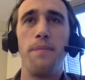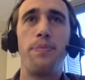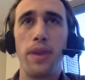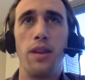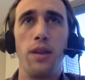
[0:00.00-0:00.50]

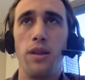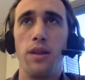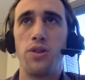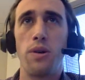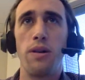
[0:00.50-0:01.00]
the
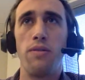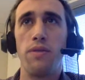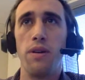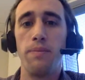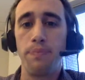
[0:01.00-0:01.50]
story of
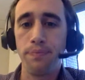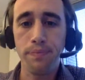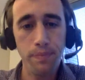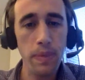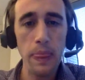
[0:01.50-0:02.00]
the
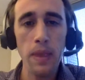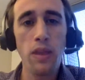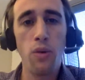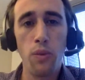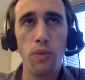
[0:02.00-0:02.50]

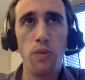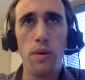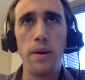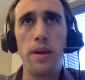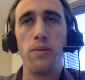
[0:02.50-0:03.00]

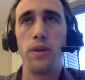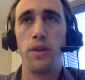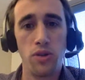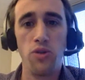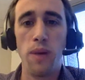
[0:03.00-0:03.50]
woman with the
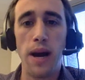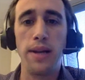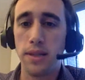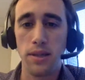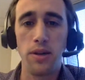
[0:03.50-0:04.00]
2
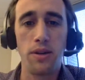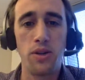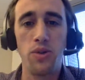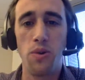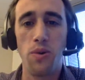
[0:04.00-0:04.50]
mites, the
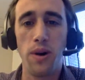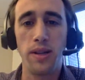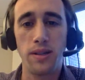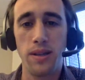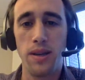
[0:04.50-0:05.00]
2
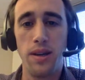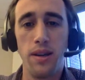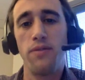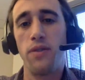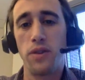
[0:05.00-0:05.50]
coins,
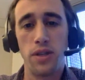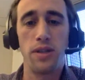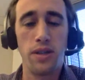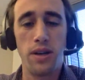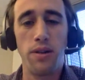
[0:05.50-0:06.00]
versus
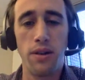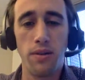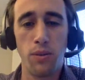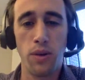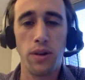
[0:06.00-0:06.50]

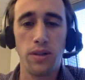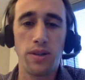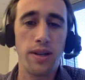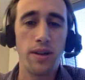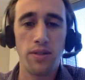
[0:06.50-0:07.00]
the religious
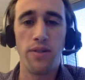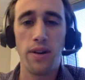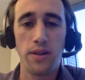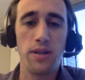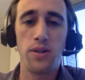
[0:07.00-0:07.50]
leaders, the
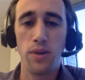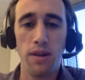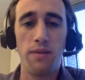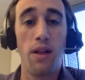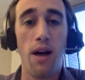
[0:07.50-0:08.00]
Pharisees, who
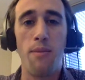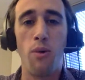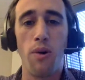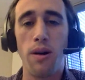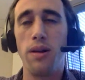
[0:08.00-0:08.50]
give a lot
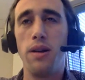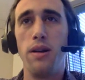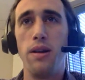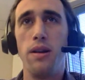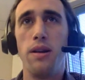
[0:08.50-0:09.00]
more.
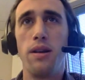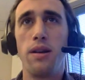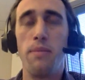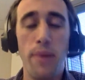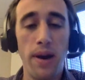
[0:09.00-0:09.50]

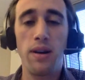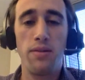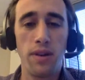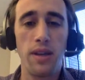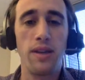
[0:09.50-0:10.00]

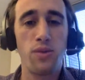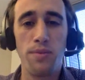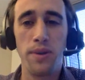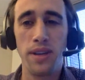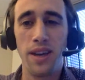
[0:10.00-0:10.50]
Comparatively, this
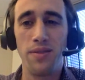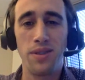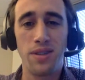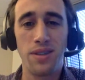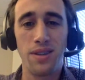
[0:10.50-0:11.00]
woman
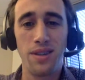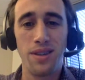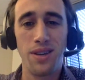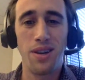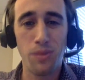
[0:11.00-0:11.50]
gives
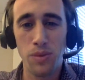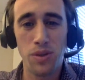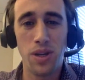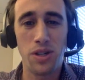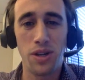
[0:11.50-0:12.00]

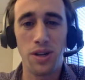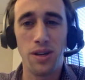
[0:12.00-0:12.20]
such a